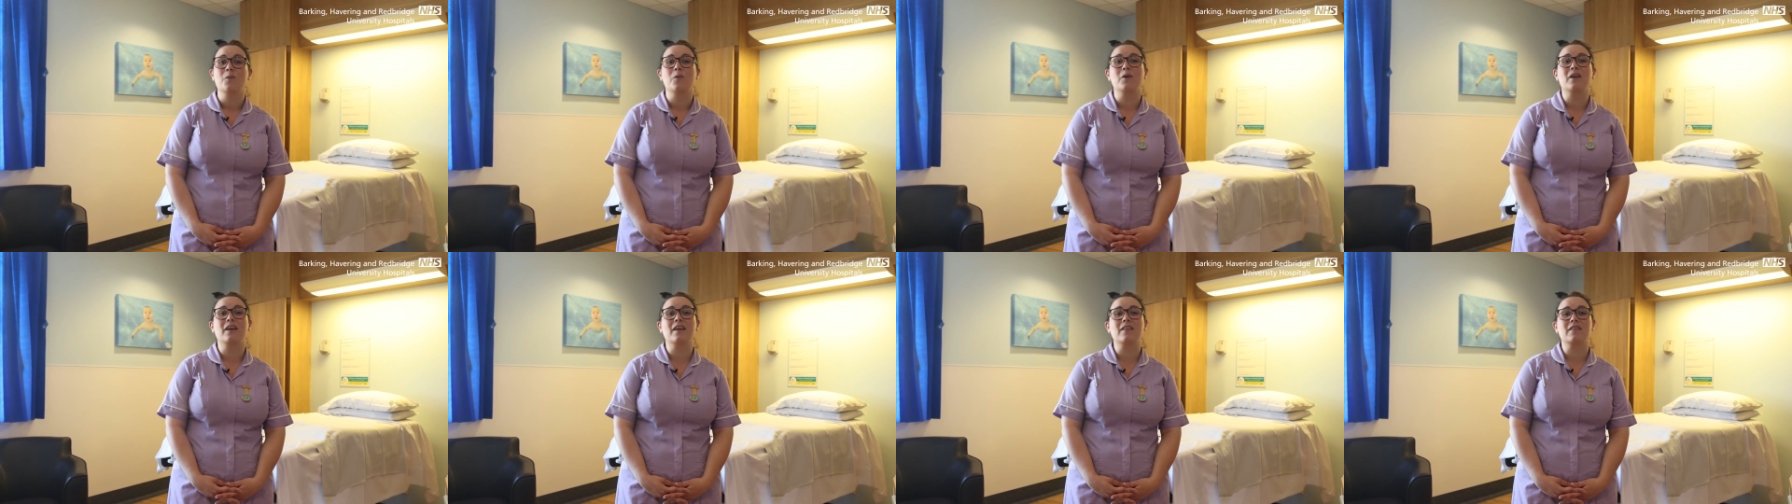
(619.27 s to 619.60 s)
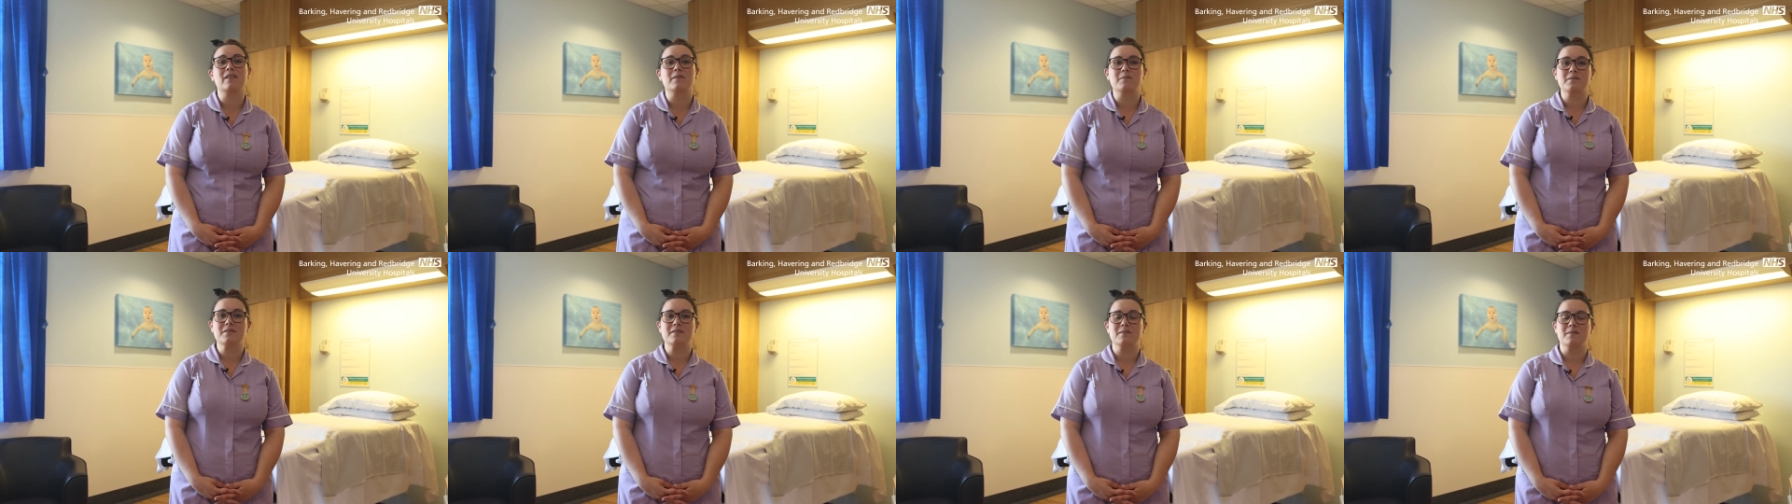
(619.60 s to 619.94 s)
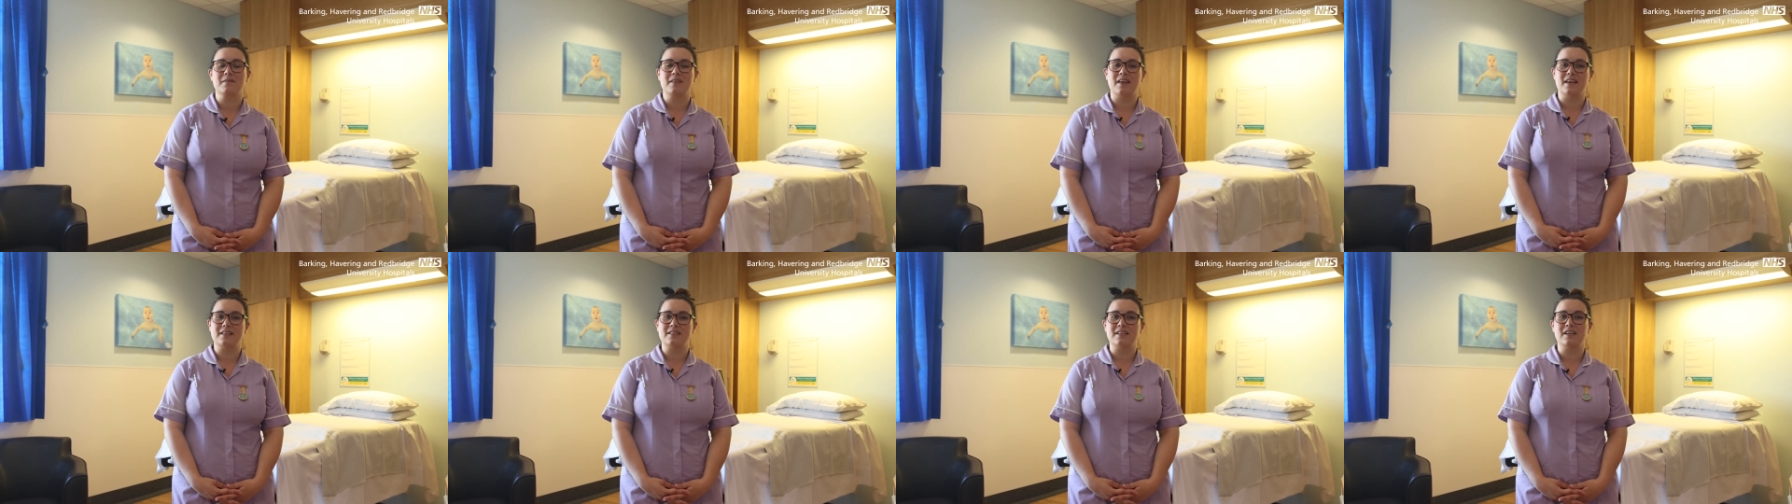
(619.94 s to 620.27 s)
We give them
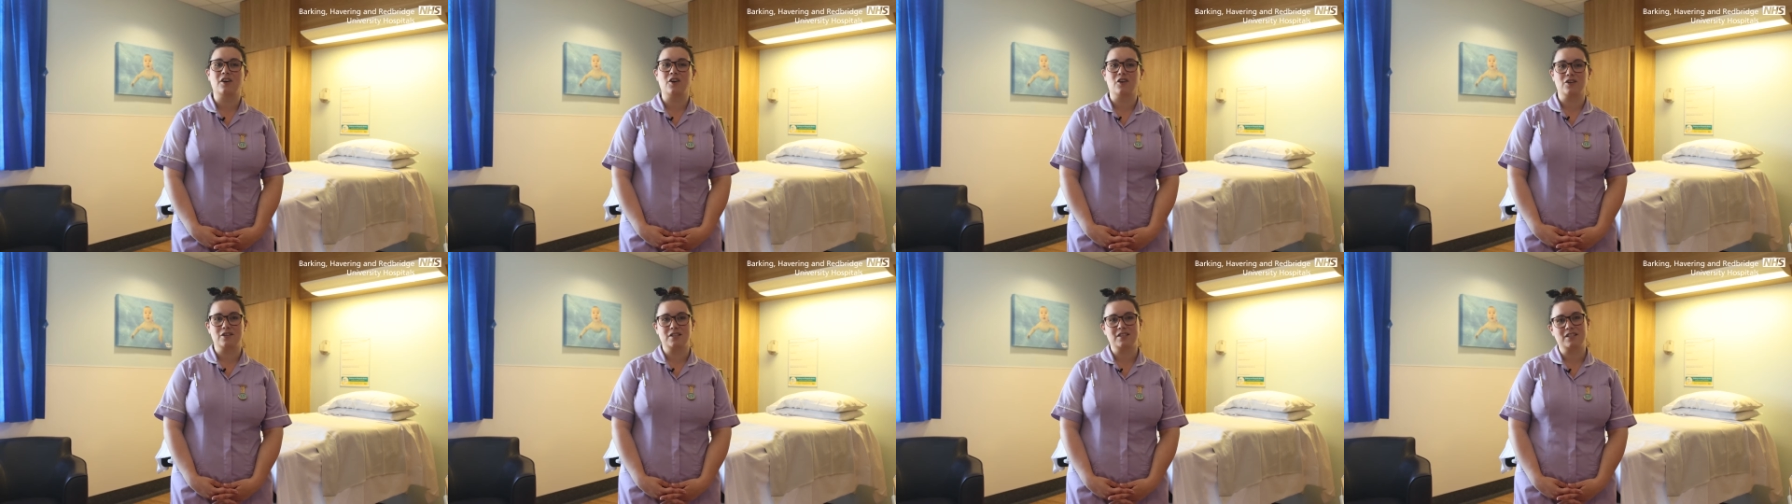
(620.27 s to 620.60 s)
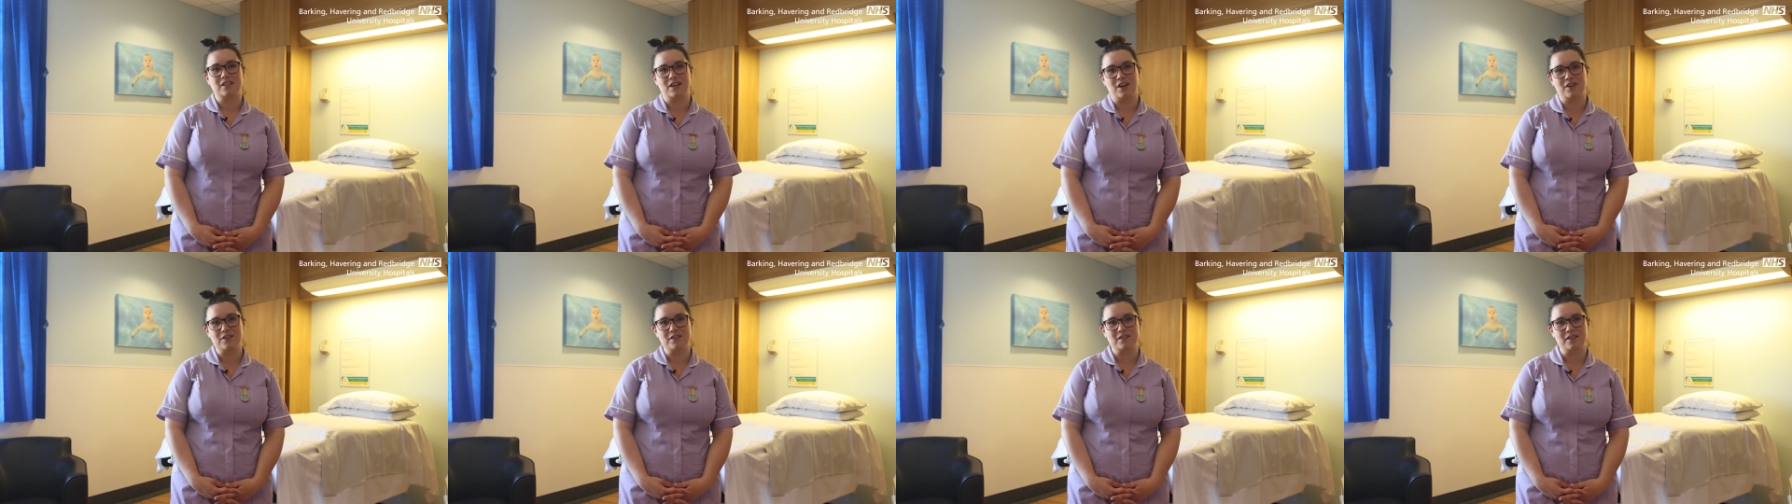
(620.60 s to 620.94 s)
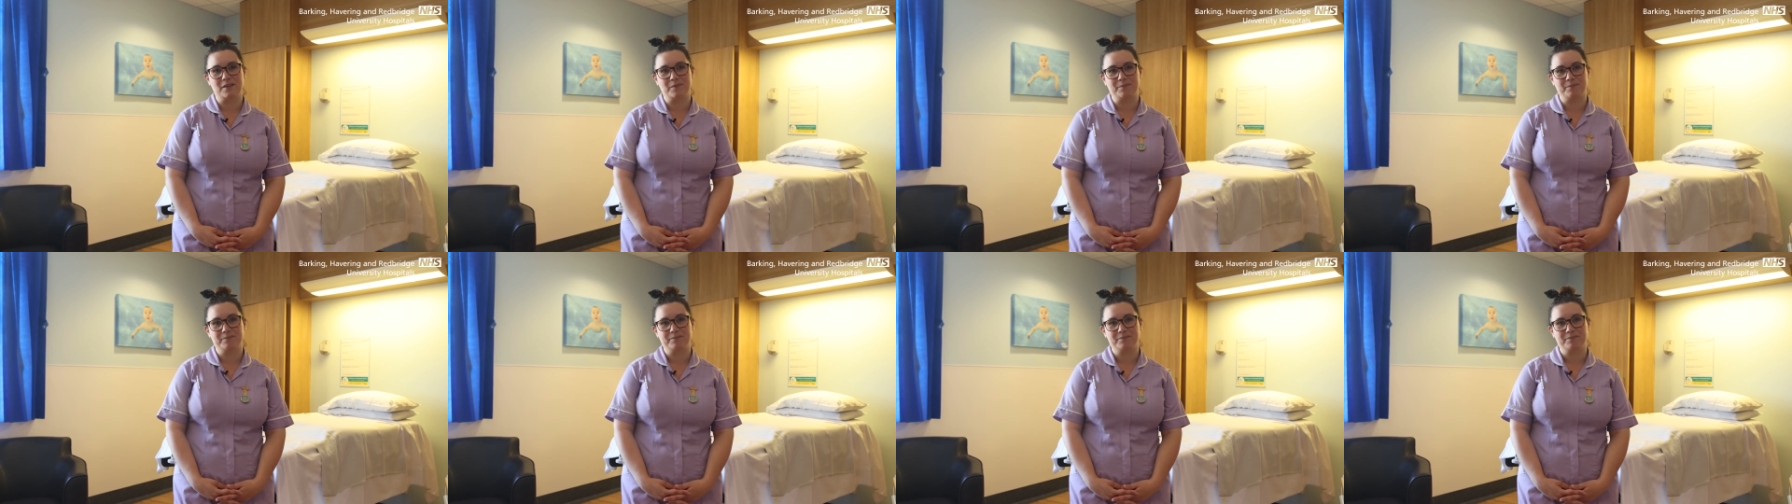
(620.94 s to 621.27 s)
synthetic
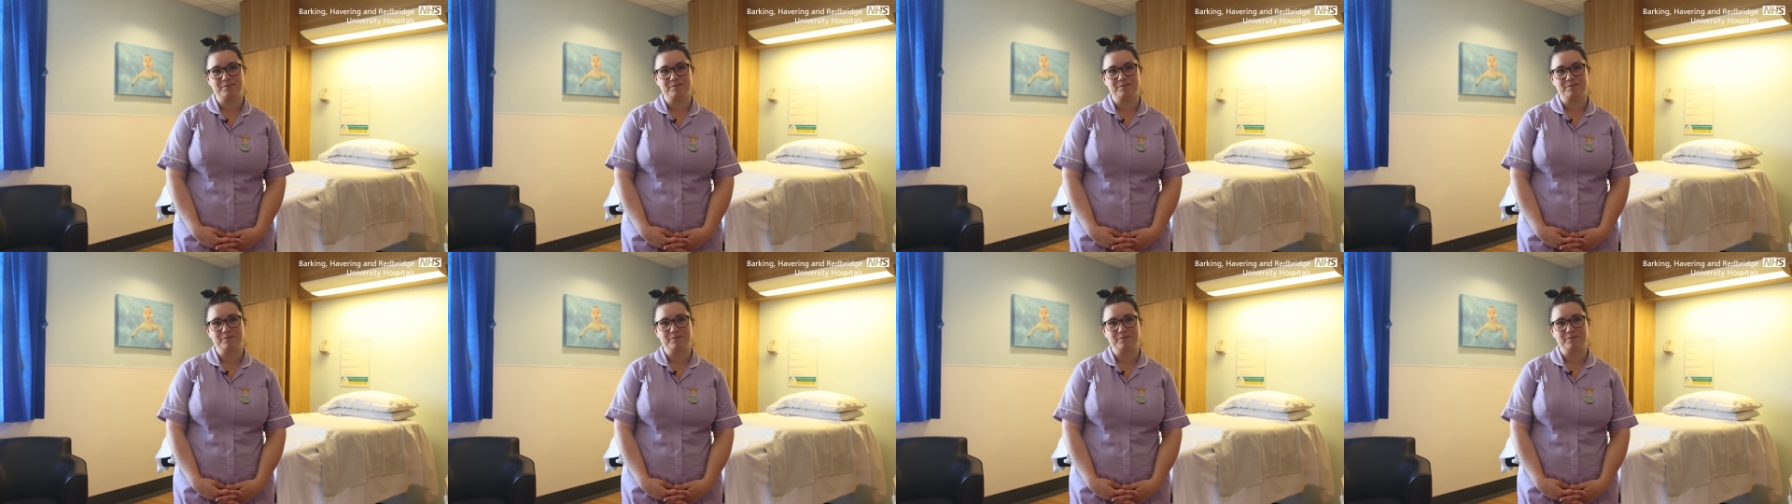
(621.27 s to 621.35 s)
oxytocin.